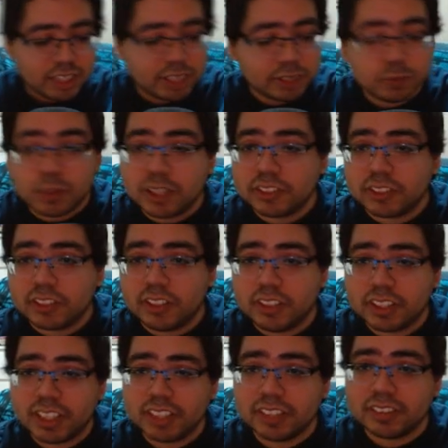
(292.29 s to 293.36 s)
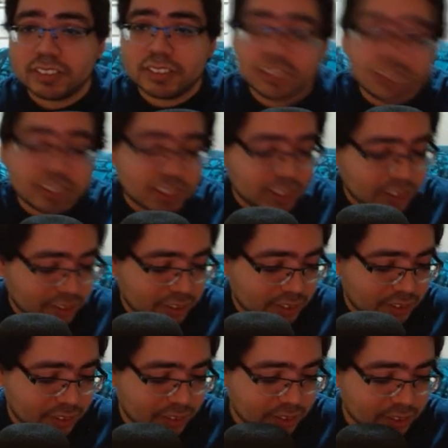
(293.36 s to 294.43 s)
I'd watch it all again. Like,
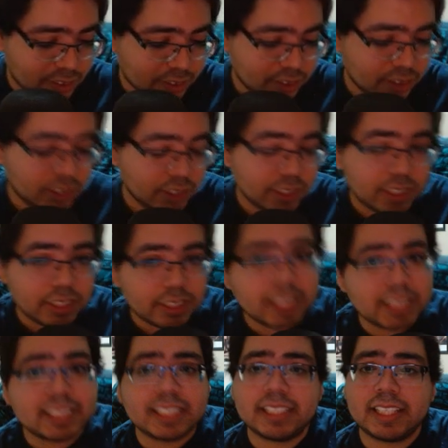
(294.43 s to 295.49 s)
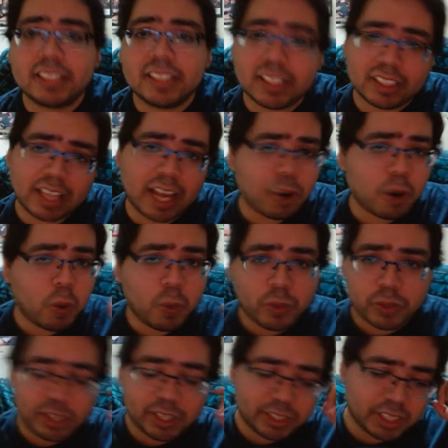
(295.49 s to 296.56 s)
yeah, they had a whole
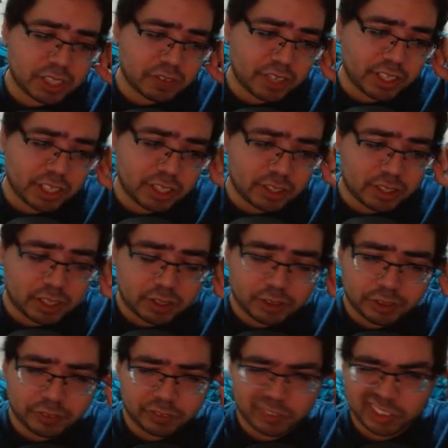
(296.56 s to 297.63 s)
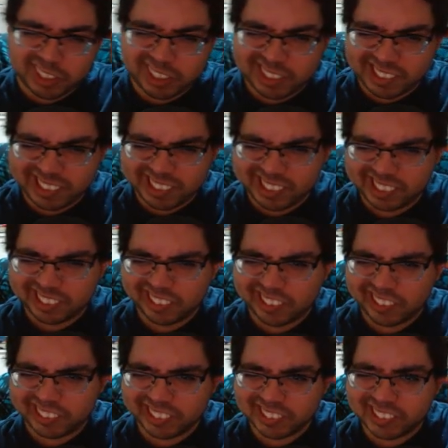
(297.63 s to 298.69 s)
thing. They ran, I don't know, a
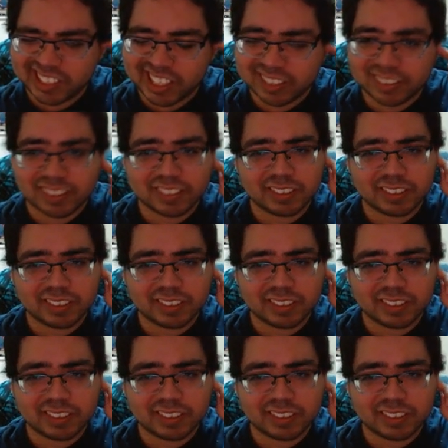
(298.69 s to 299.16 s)
Kickstarter's exact thing